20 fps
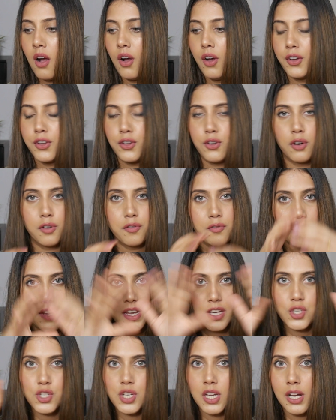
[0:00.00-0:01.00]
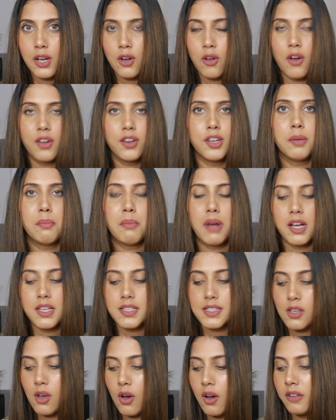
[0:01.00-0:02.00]
your face shield on, and a
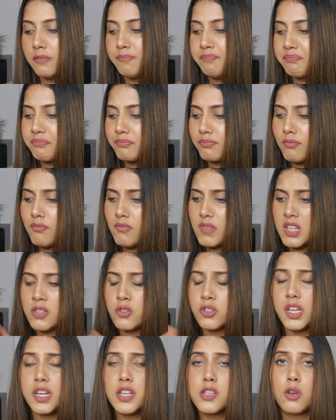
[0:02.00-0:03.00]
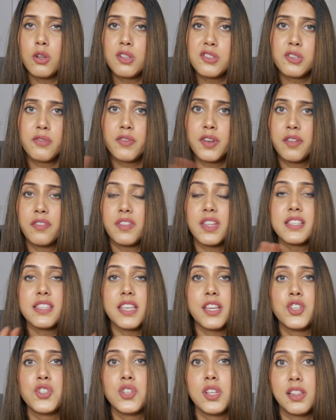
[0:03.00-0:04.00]
mask on. That is also one of the
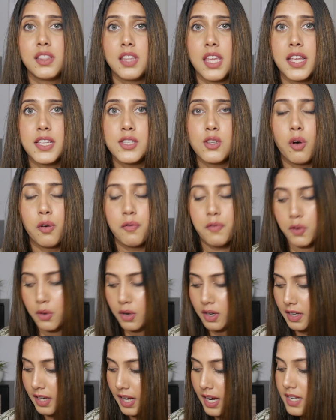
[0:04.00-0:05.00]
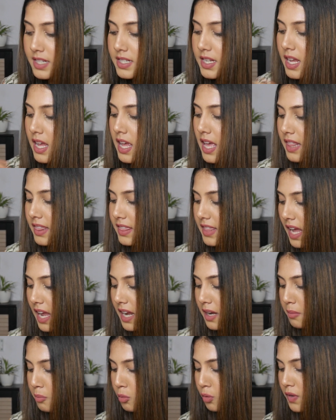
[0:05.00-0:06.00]
essential things of your kit.
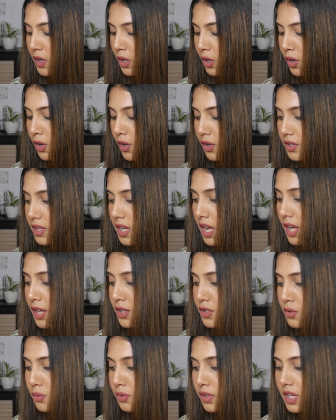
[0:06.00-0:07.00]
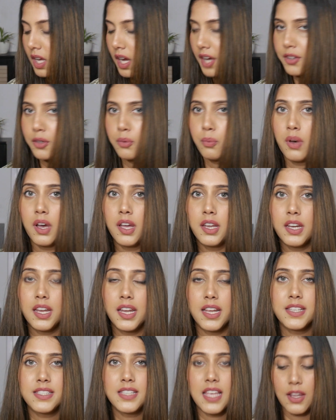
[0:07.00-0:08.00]
Then moving on to the other one
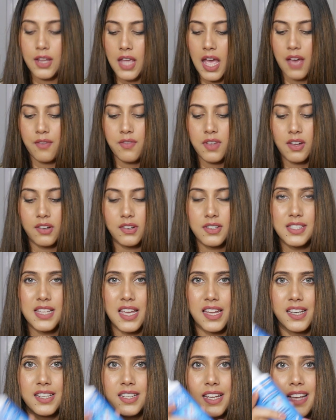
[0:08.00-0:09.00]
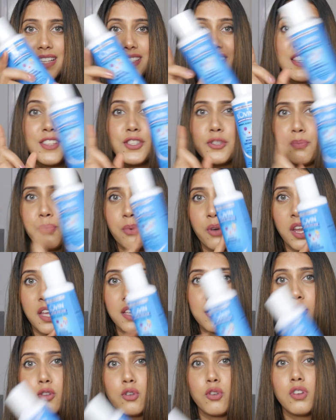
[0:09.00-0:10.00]
is having a sanitizing spray.
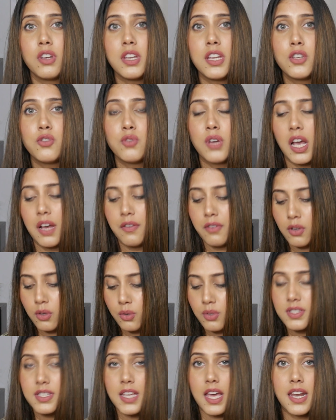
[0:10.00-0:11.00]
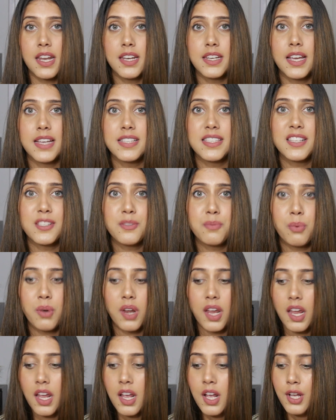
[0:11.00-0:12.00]
So you need to have a good sanitizing
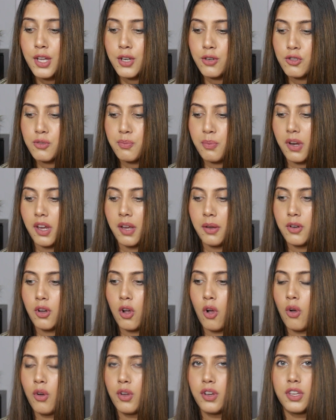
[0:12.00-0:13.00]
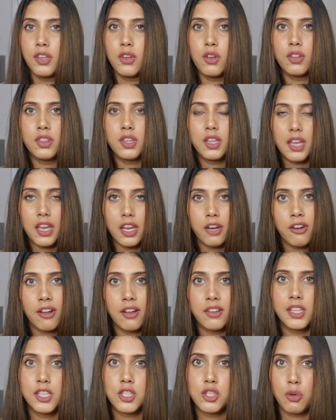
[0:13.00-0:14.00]
spray to spray it on the
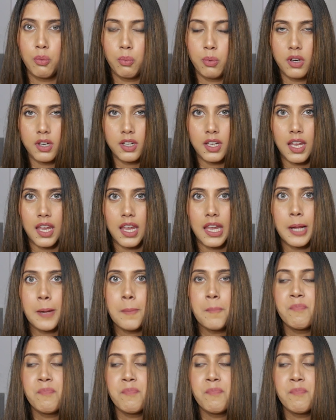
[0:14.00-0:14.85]
area that you're working.